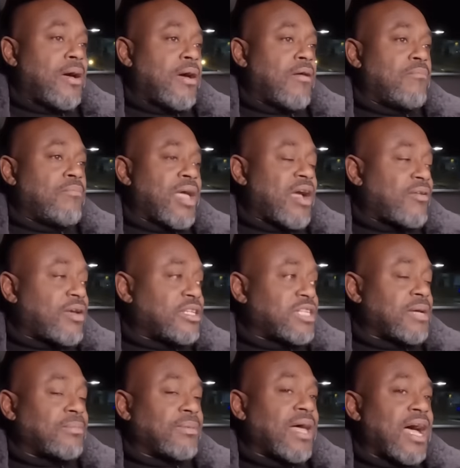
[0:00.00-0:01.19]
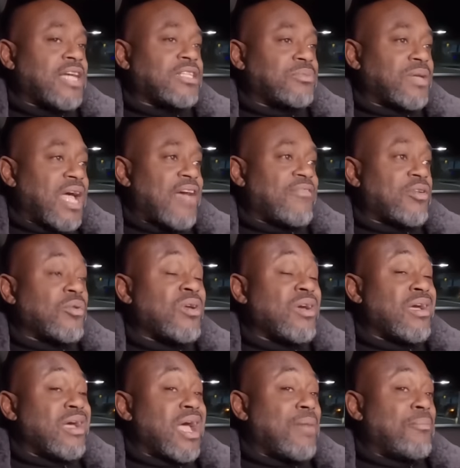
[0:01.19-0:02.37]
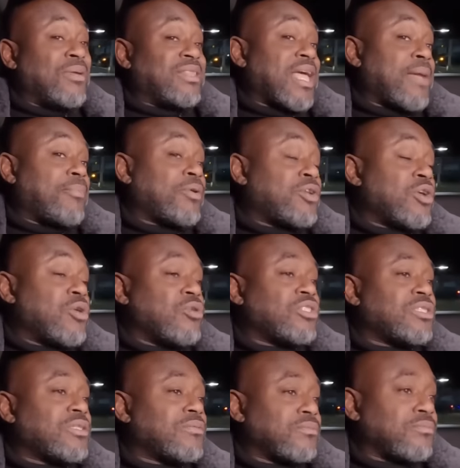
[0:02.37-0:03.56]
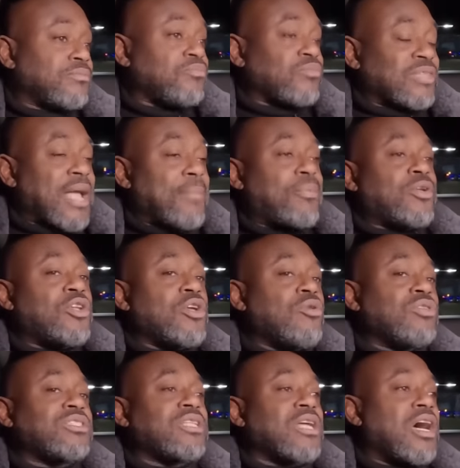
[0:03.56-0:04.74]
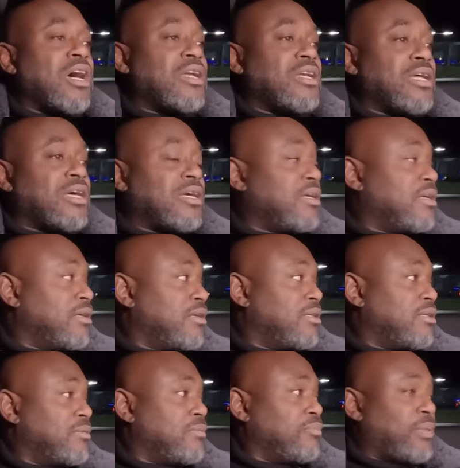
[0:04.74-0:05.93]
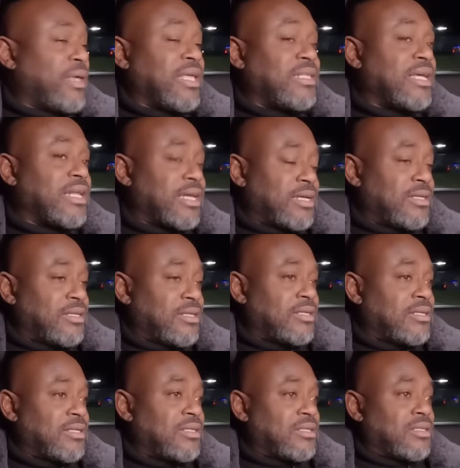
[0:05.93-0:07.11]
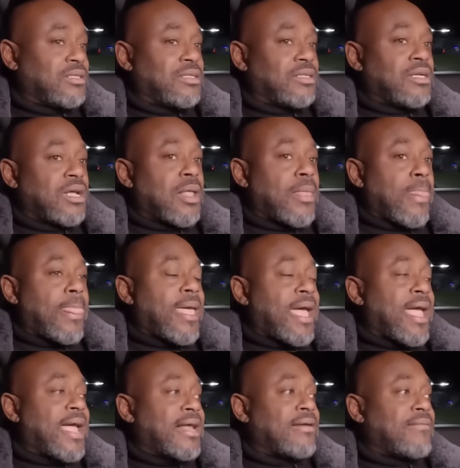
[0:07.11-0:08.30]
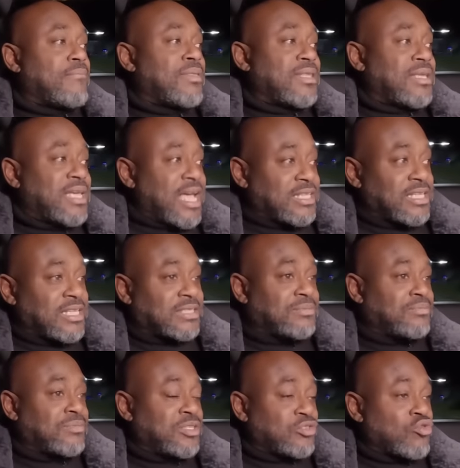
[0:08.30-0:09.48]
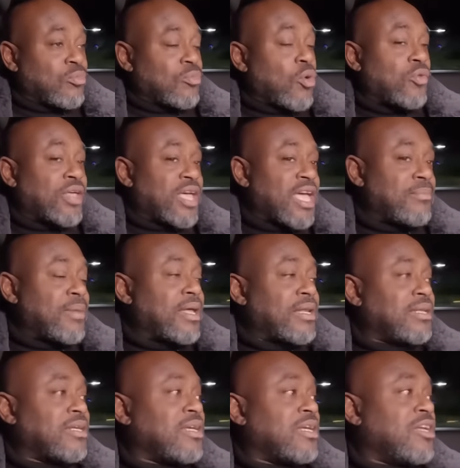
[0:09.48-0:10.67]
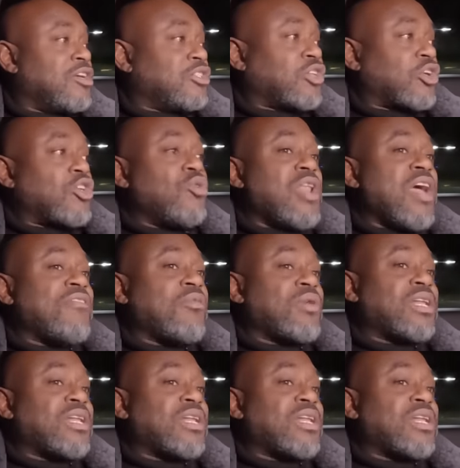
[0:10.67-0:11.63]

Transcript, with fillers: Uh, Mary J. Blige, what have you. But they produced. They produced under P Diddy. Right. And he had this this group called the Hitmen so you never